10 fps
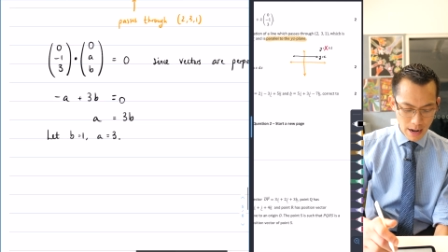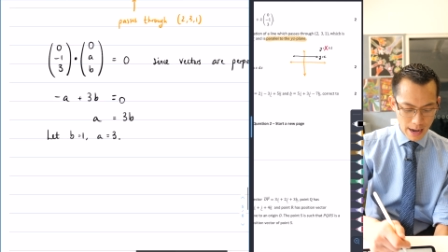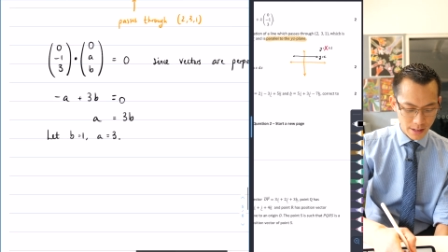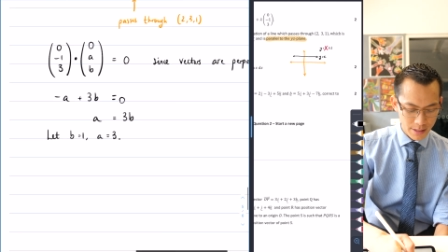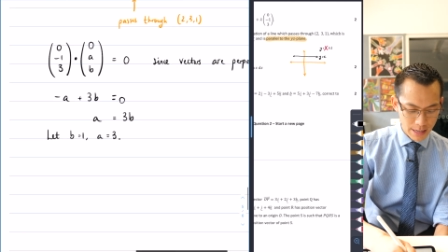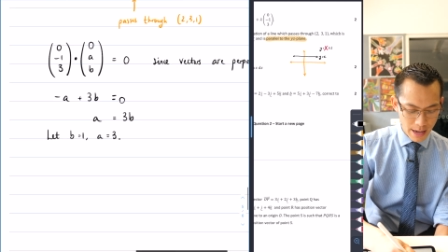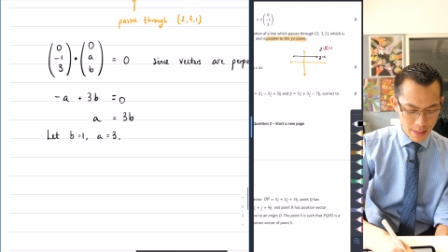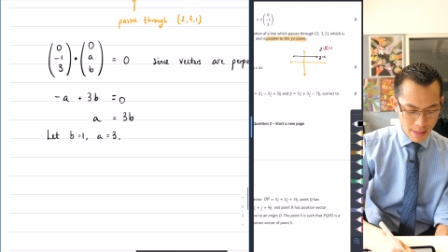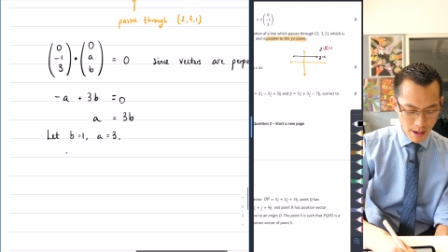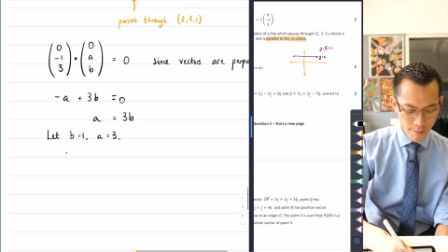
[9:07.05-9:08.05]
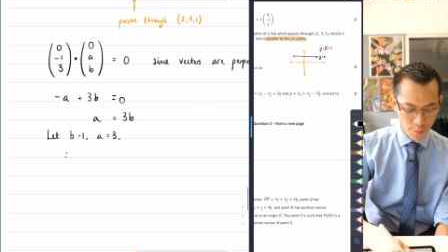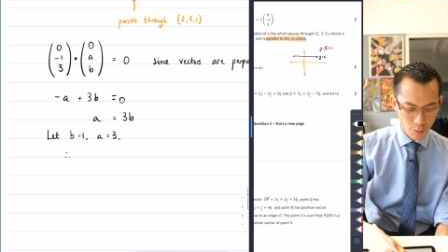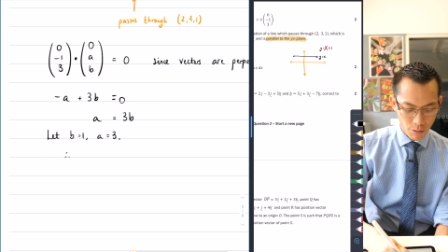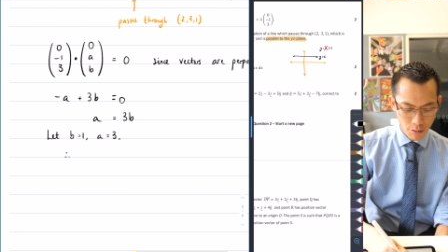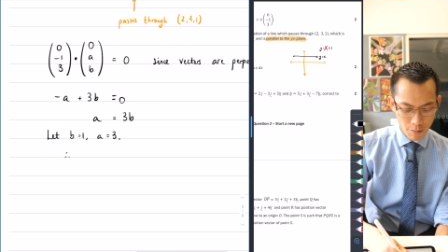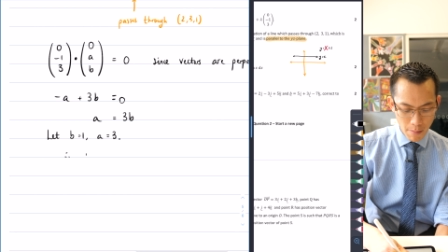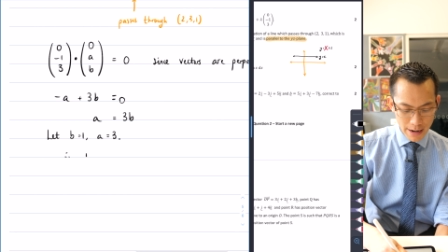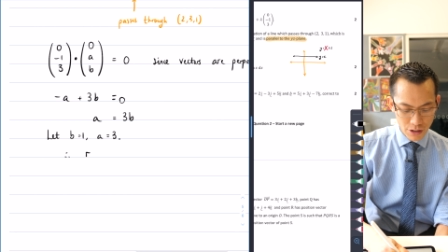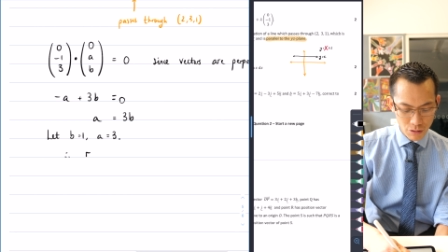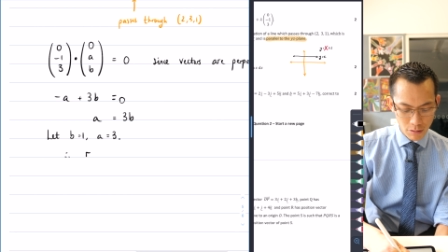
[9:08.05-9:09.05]
I can say, therefore, my
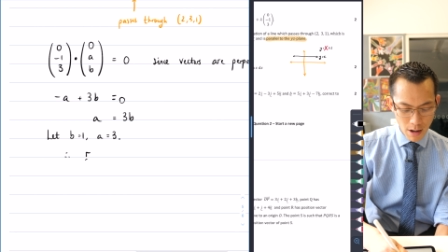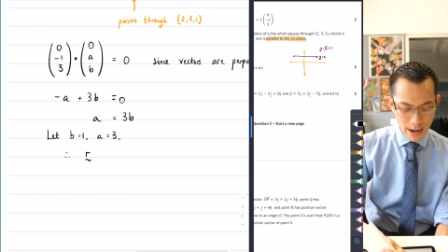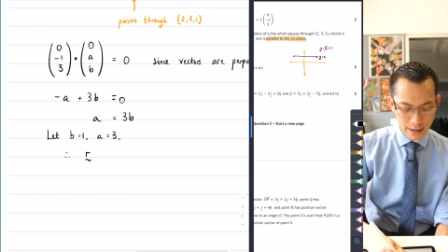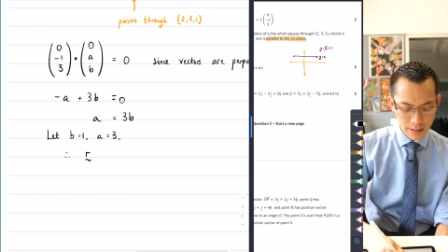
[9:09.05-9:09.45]
new line